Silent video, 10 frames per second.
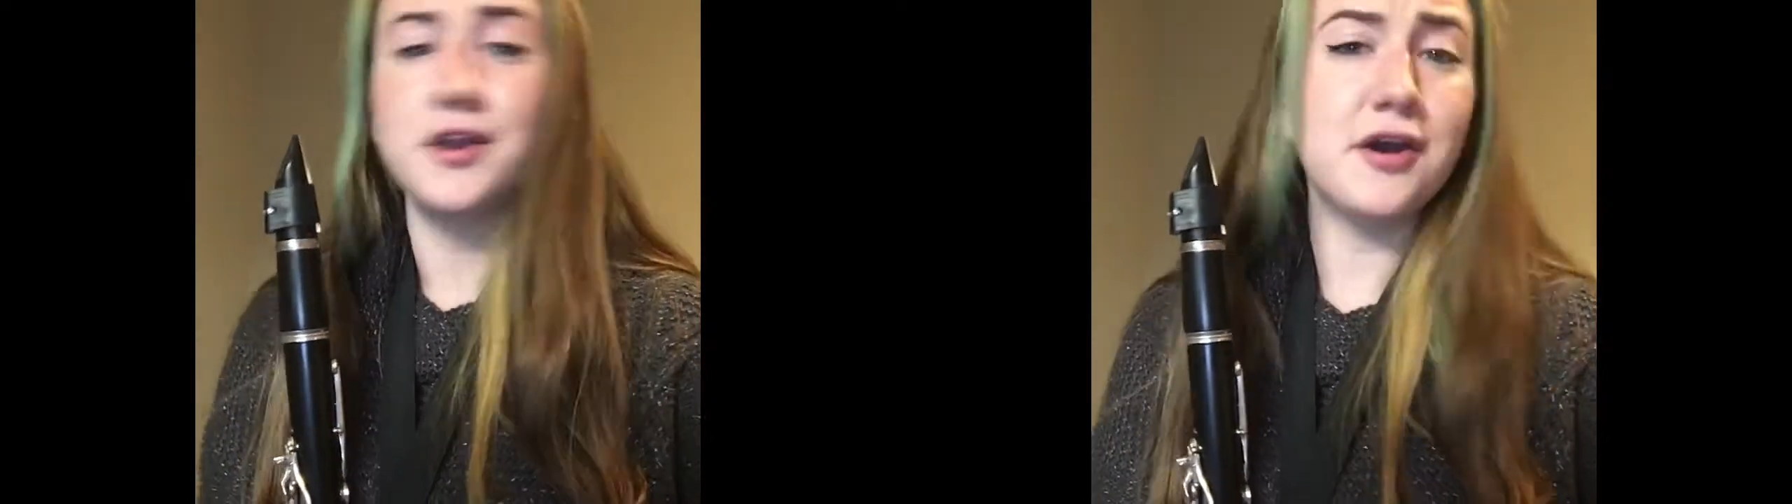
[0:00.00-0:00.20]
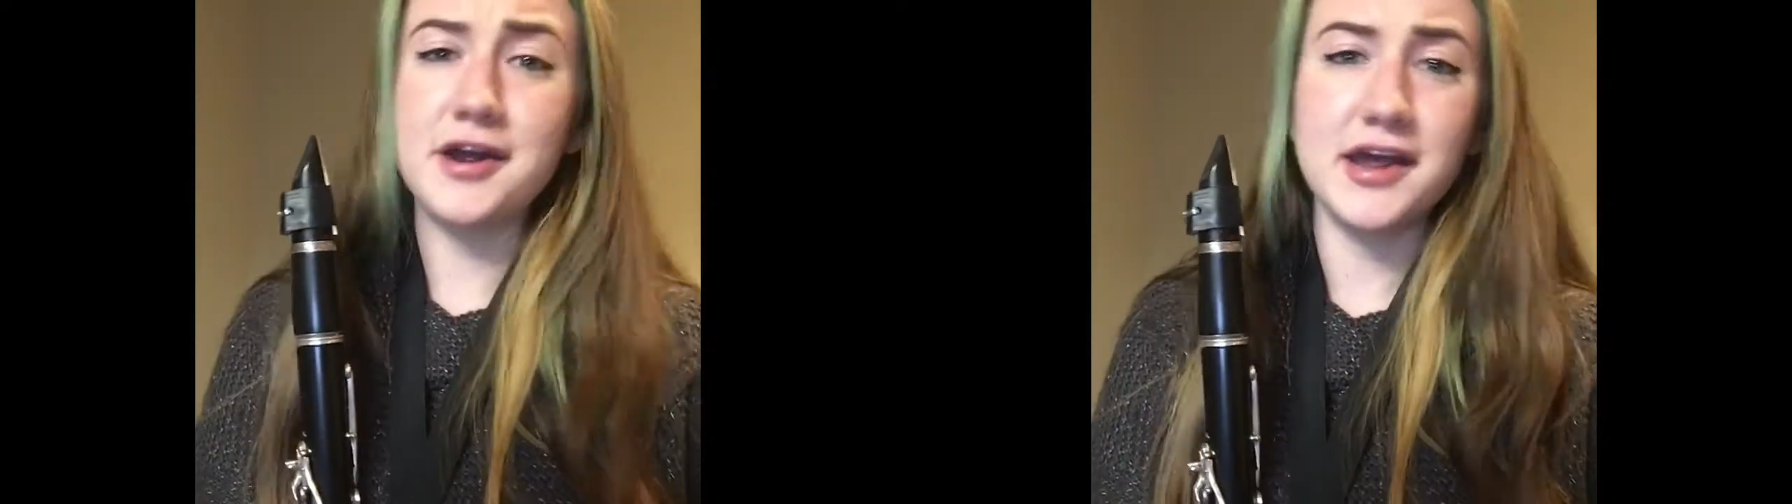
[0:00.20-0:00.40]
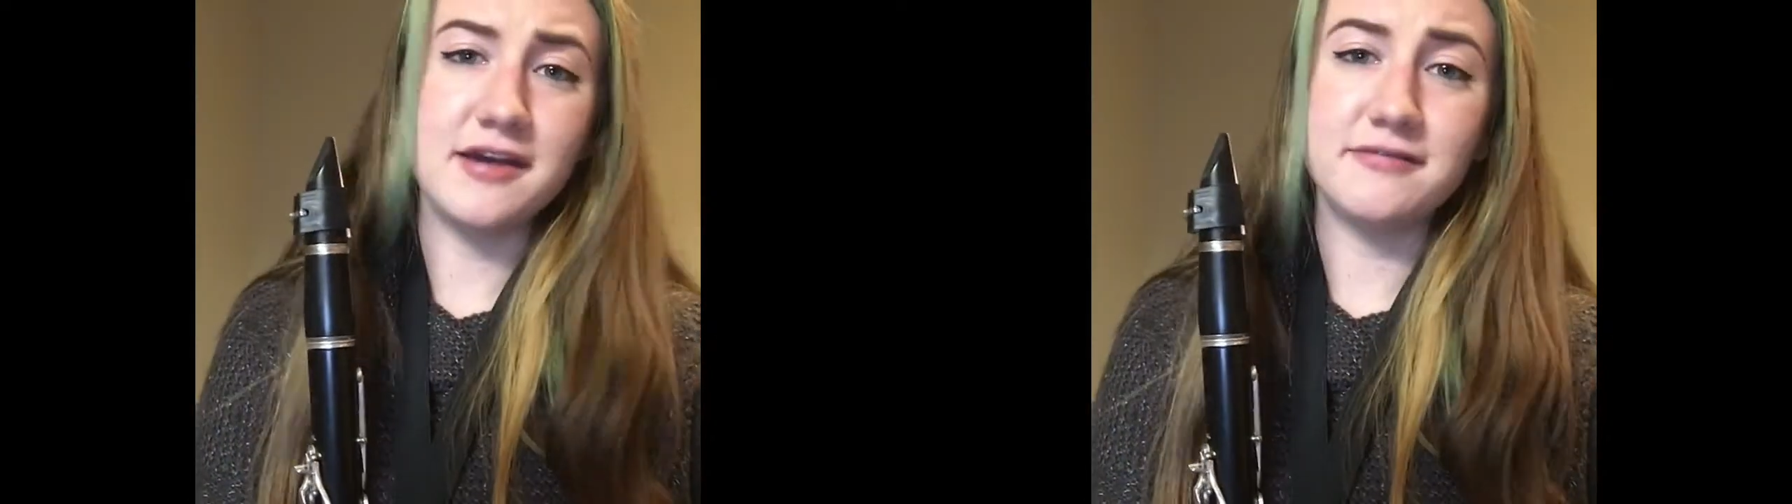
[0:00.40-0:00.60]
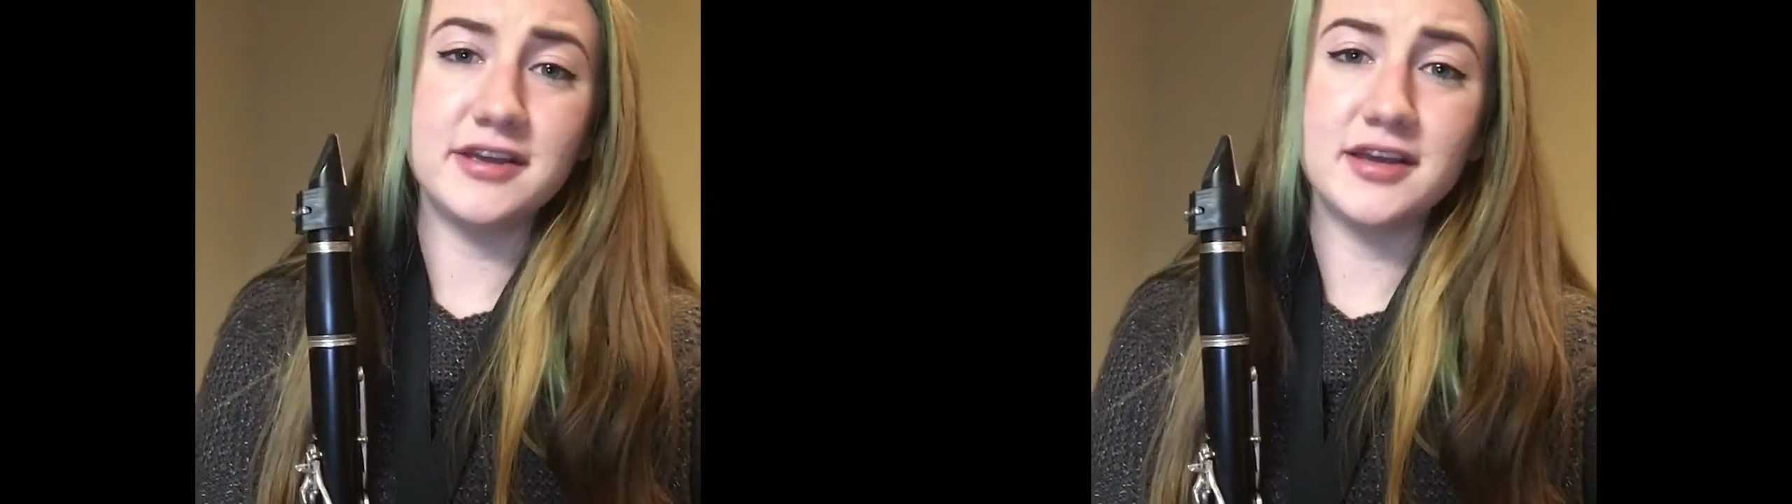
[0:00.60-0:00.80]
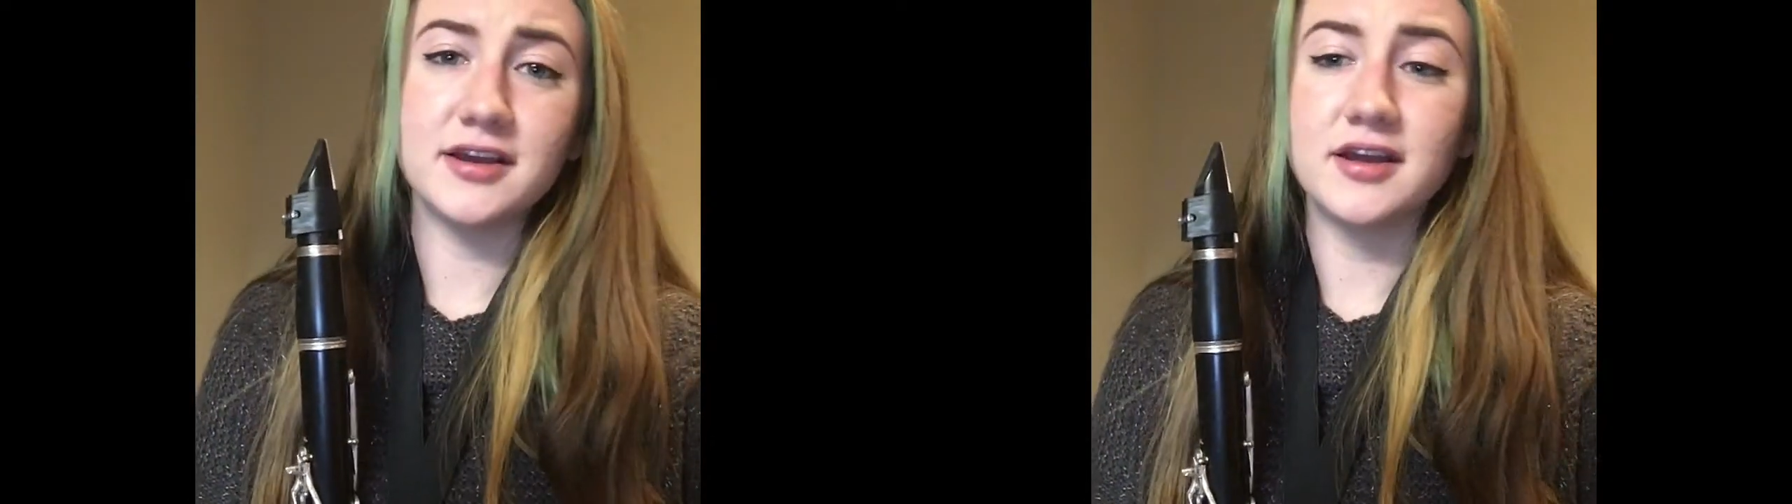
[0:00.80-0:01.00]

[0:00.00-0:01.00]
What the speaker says: not heavy.